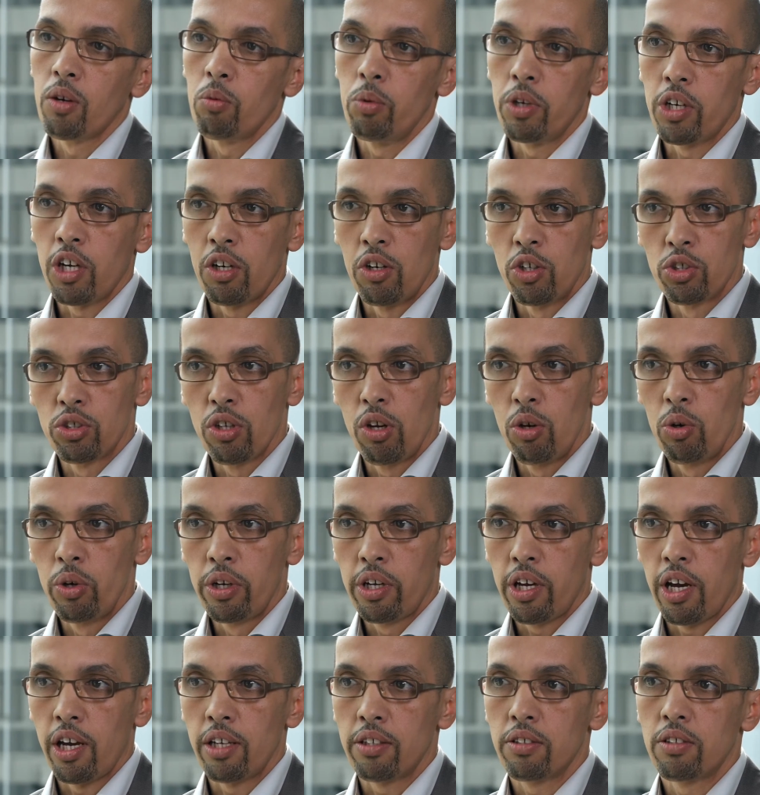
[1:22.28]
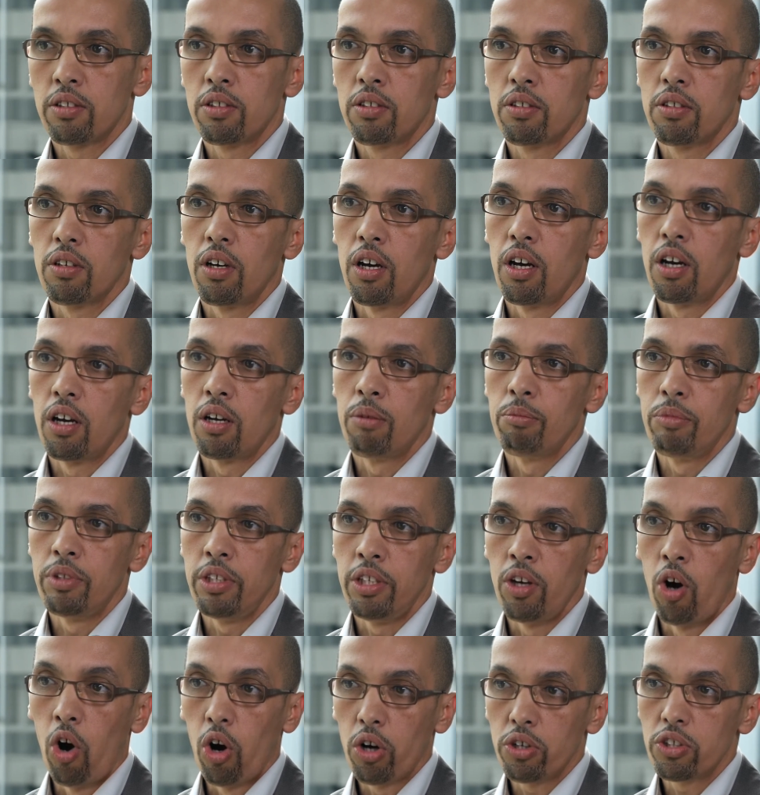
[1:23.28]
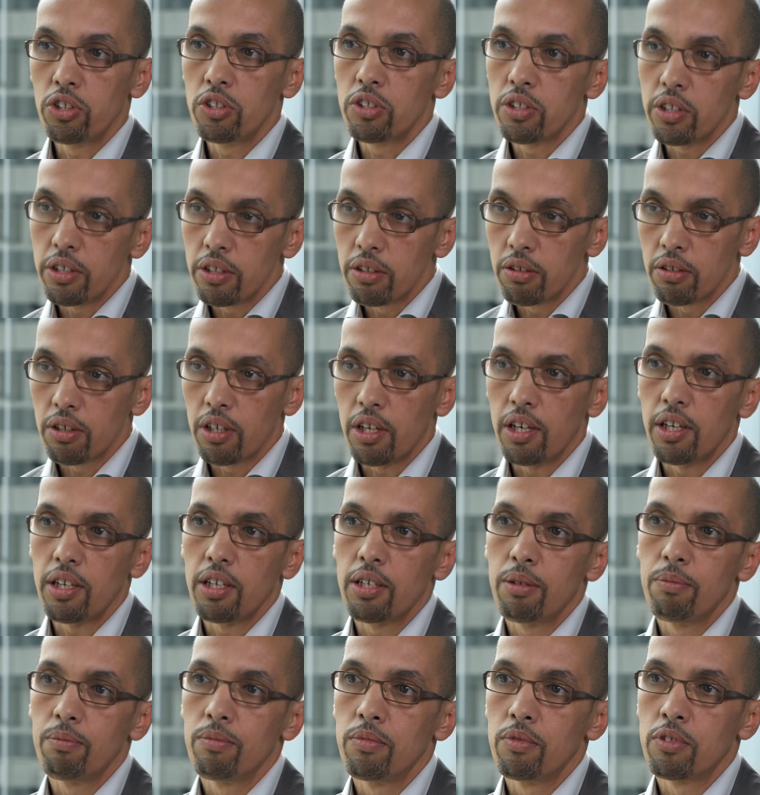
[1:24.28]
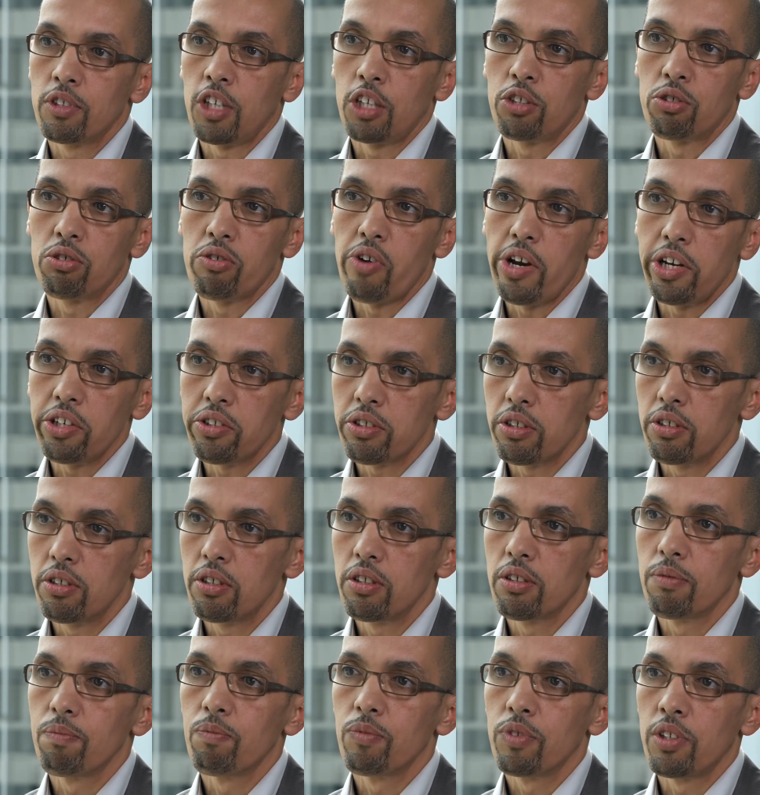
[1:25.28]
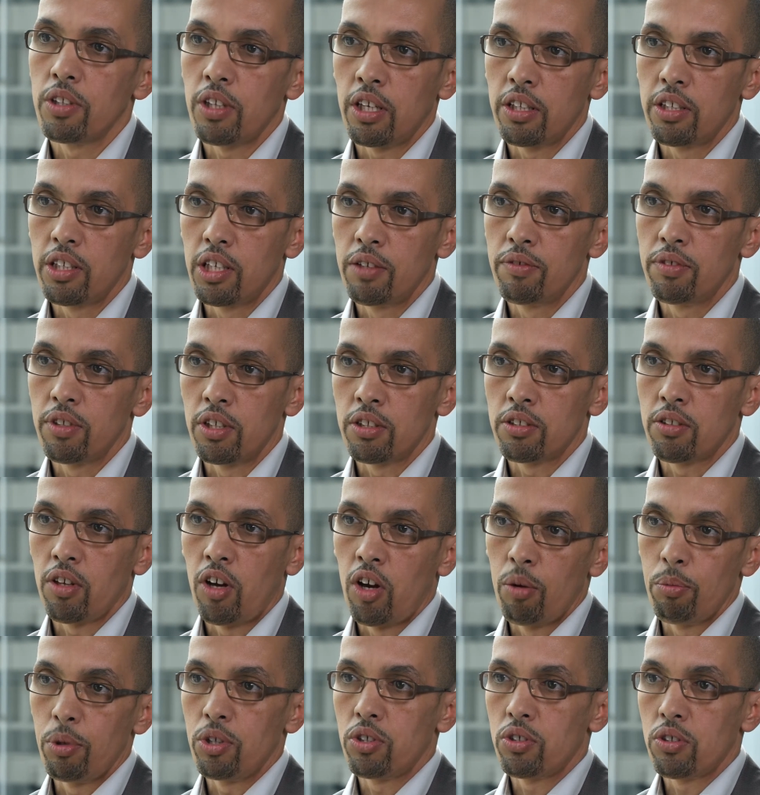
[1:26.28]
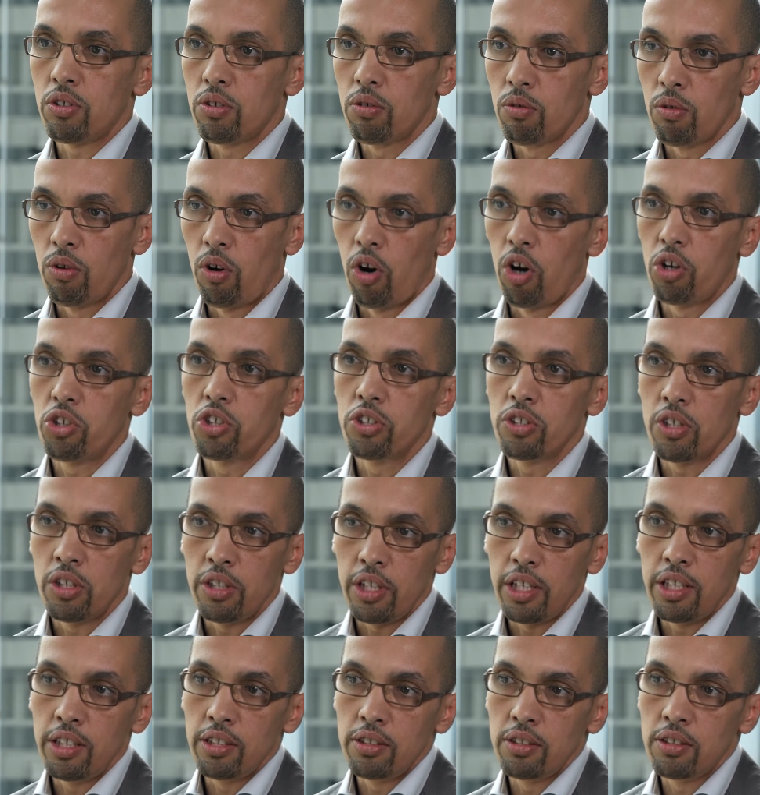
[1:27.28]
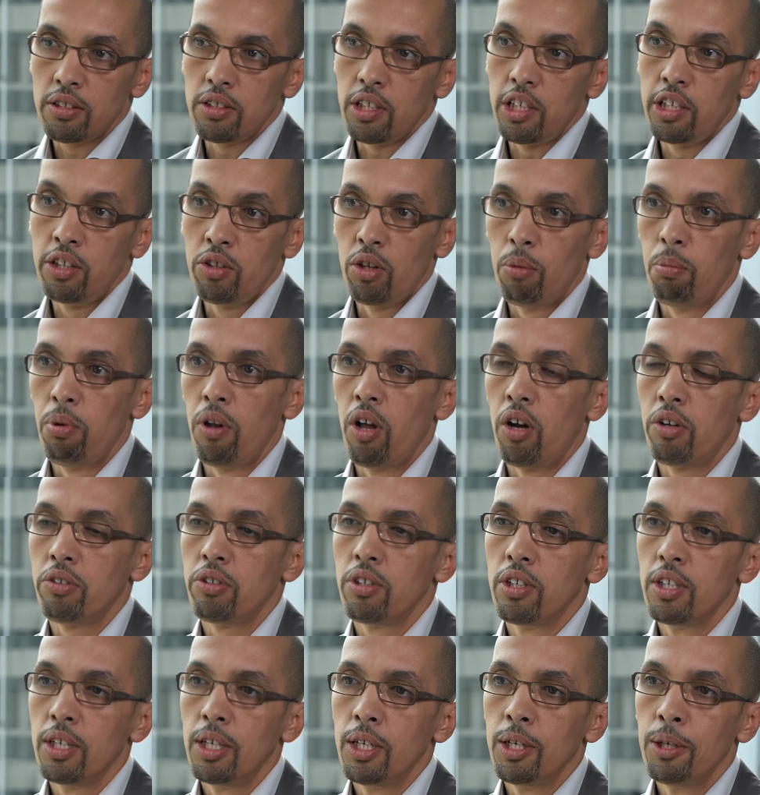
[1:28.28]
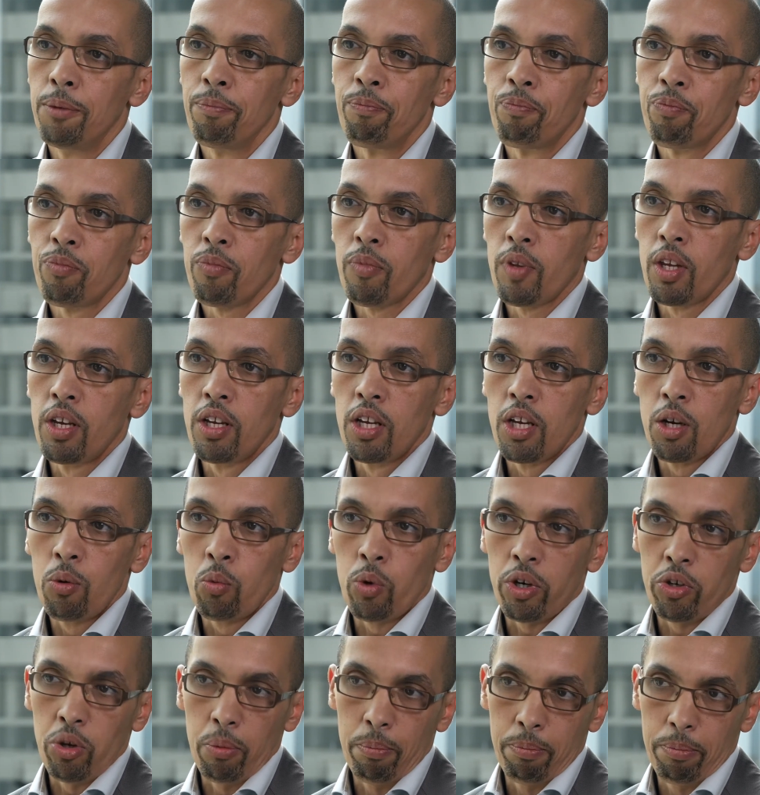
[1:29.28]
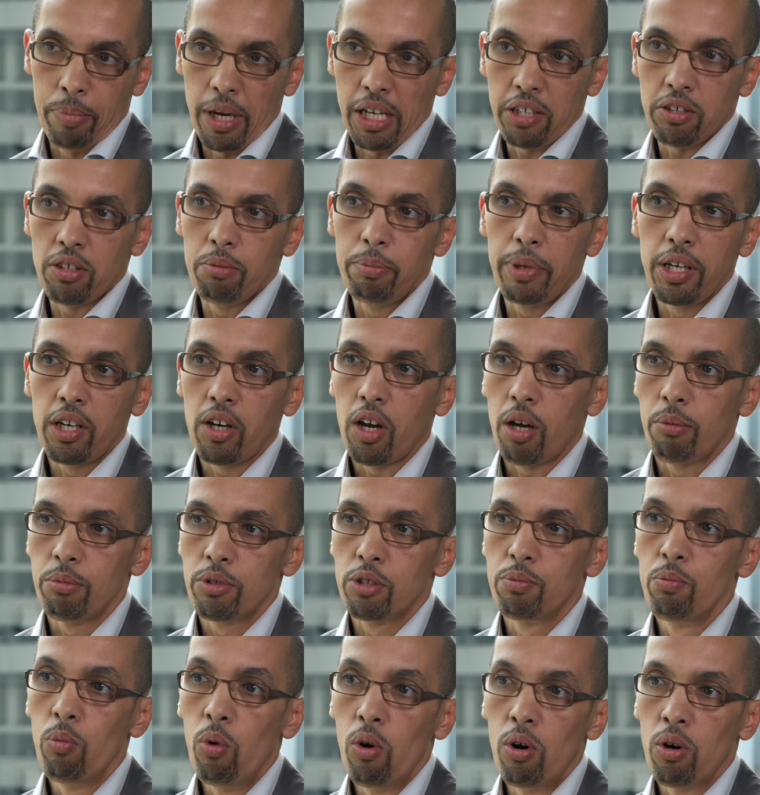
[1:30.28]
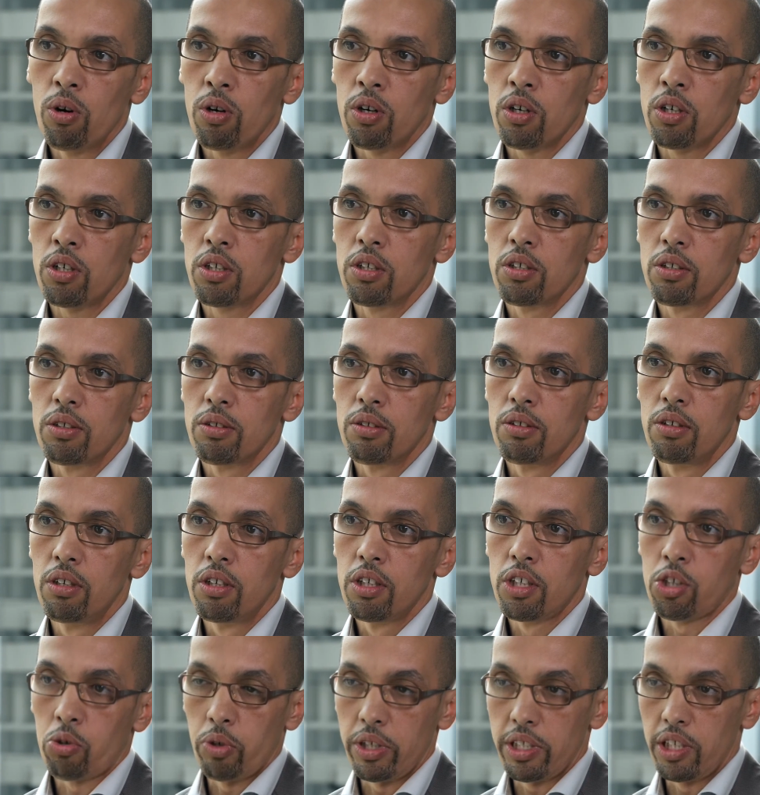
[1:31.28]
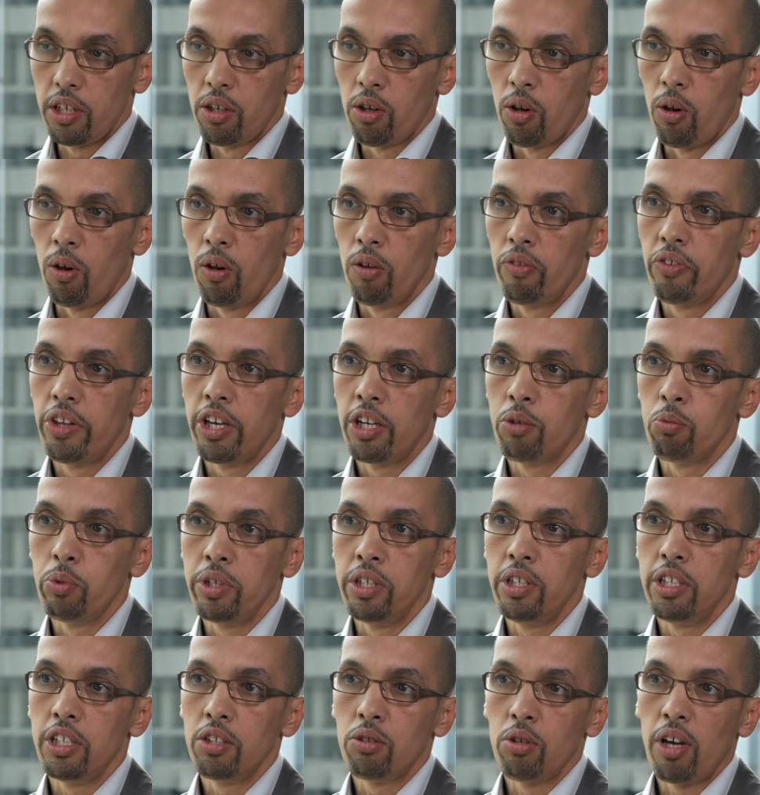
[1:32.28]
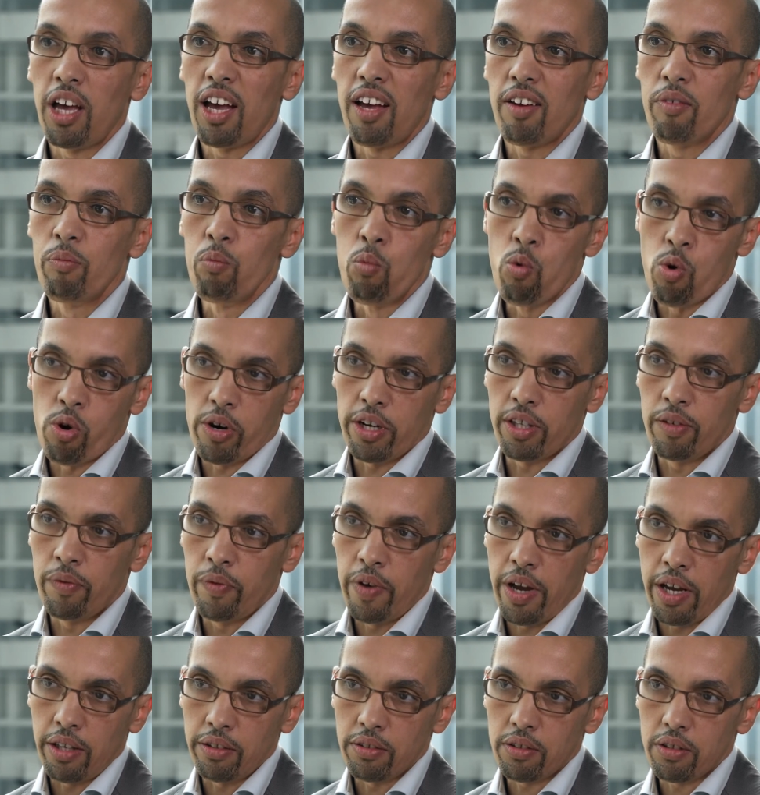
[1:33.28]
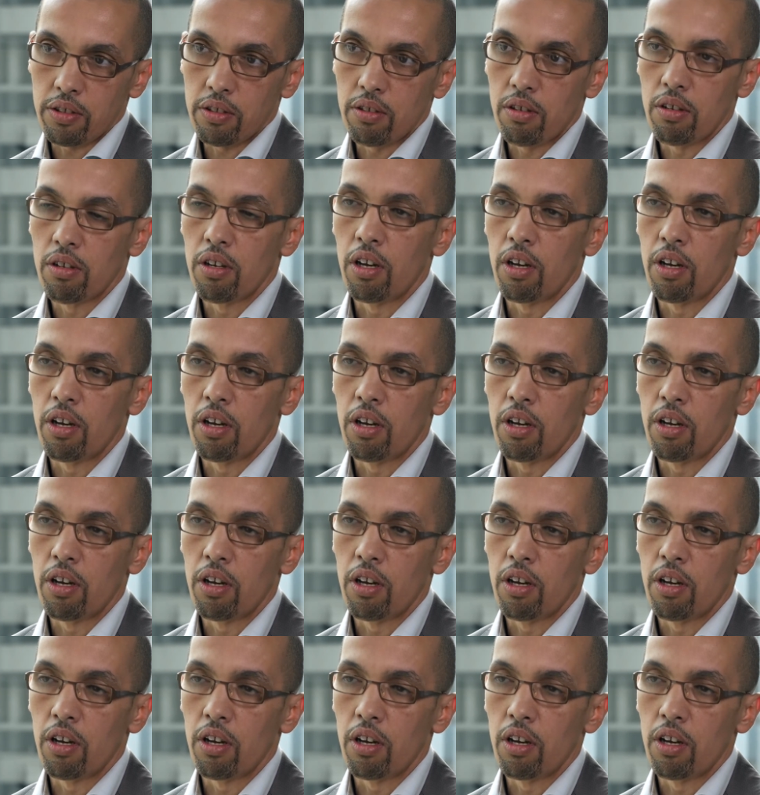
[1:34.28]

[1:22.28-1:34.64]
We can also look at the oxygen saturation, and that gives us how much oxygen is in the blood. When the patient becomes more critical, then we need to have more advanced